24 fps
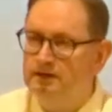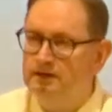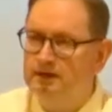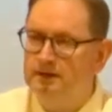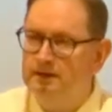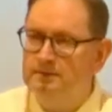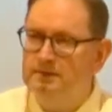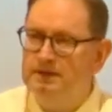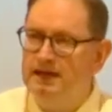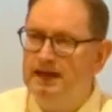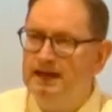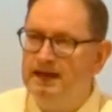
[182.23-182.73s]

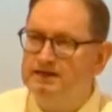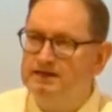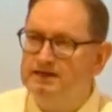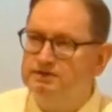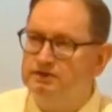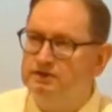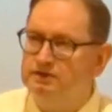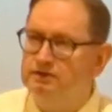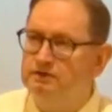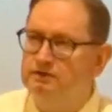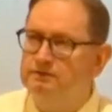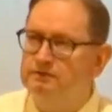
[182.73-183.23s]
let me
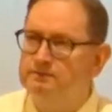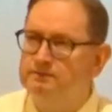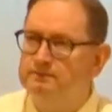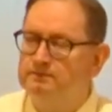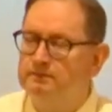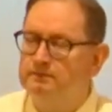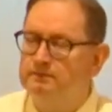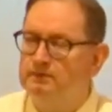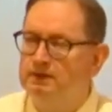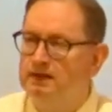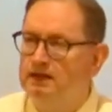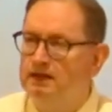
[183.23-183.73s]
ask you,
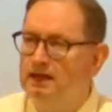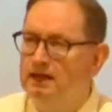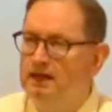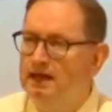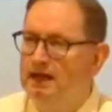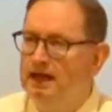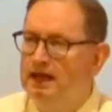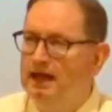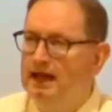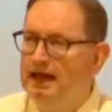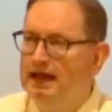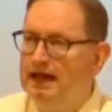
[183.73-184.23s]

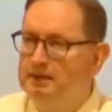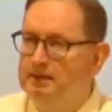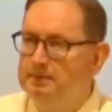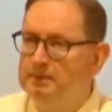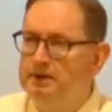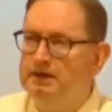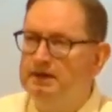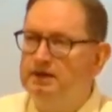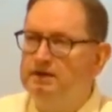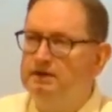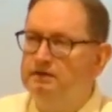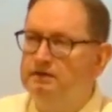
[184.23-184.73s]
how
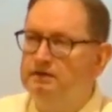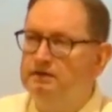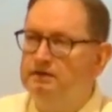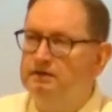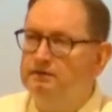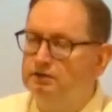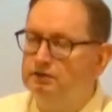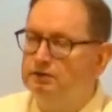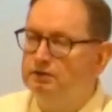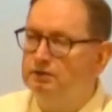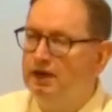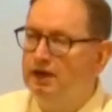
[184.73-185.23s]
many of
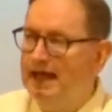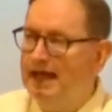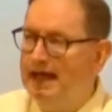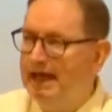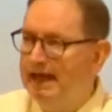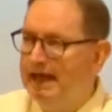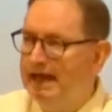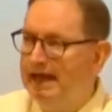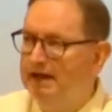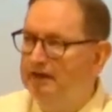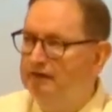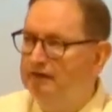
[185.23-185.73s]
you
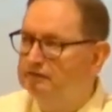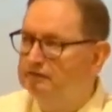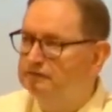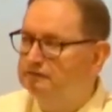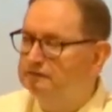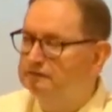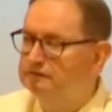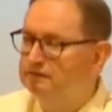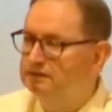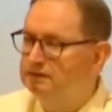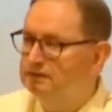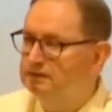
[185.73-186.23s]

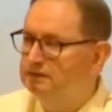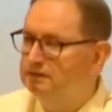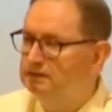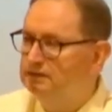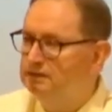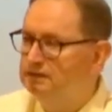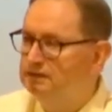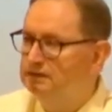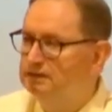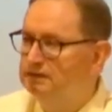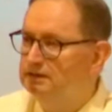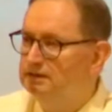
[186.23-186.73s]
have
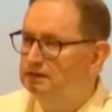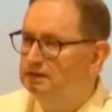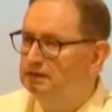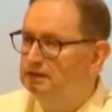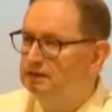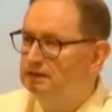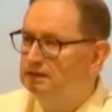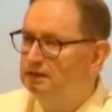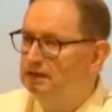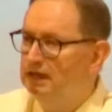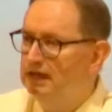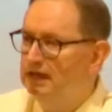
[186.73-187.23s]

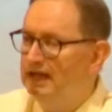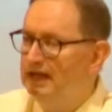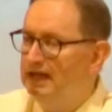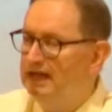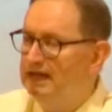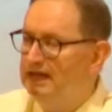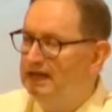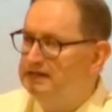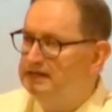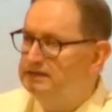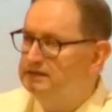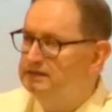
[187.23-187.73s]

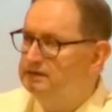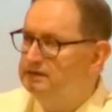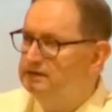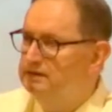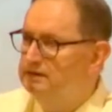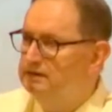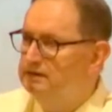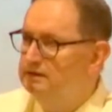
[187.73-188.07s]
a